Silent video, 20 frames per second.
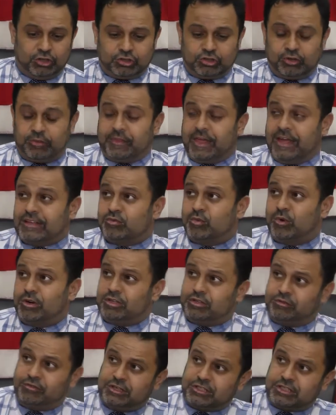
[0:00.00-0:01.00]
So that's one
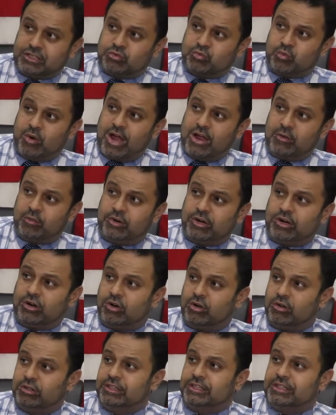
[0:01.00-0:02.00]
of the reasons why we are
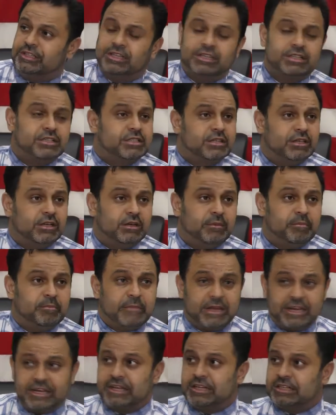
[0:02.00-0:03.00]
holding these
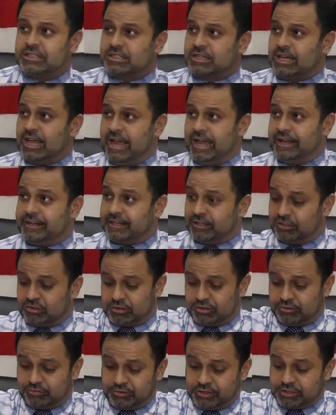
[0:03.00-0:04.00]
meetings, and those
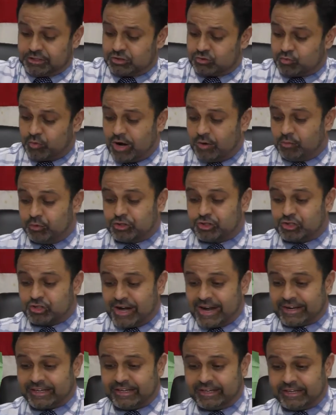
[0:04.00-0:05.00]
are the reasons why we're
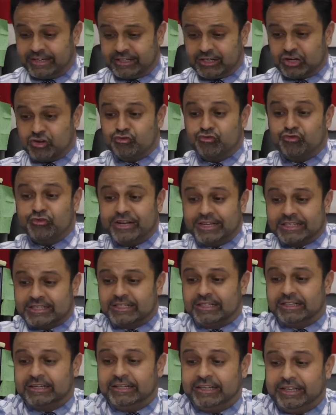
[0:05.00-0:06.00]
tracking it.
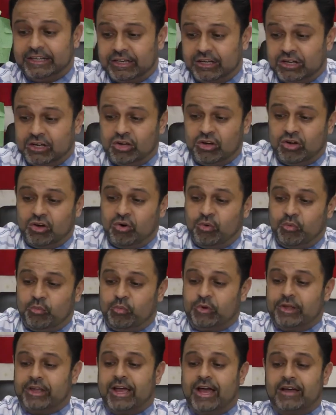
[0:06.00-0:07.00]
Recently,
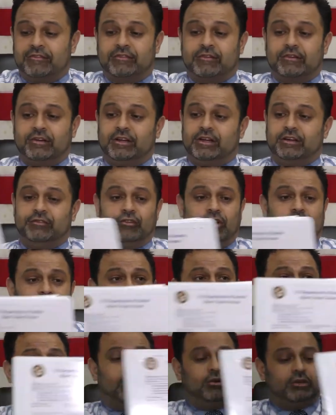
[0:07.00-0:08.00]
we have
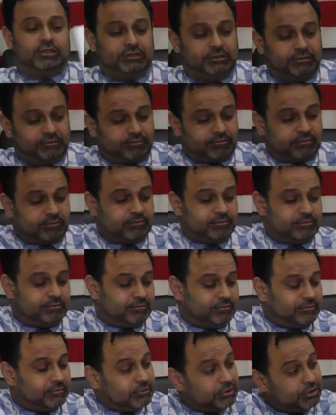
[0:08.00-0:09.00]
involved our
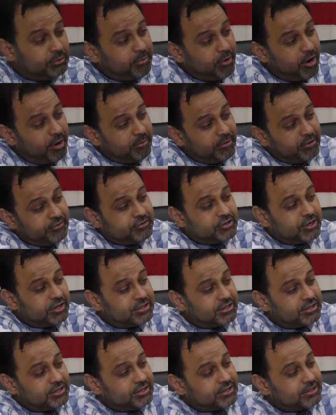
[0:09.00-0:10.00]
Department of
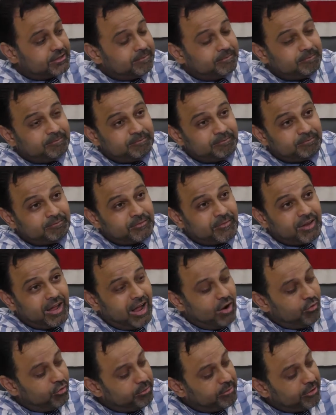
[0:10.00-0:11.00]
Justice,
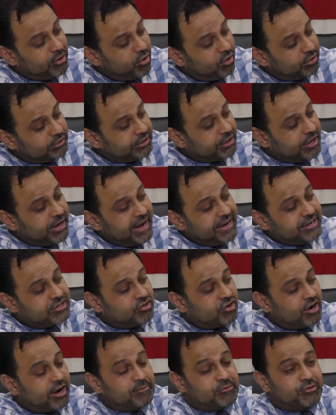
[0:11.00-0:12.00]
and we've been holding hate
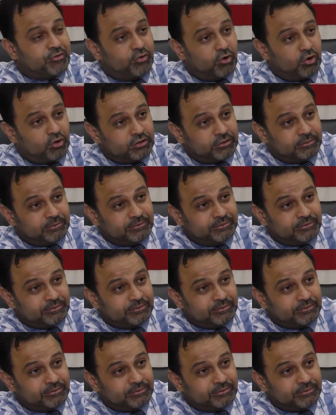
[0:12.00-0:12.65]
crimes forum.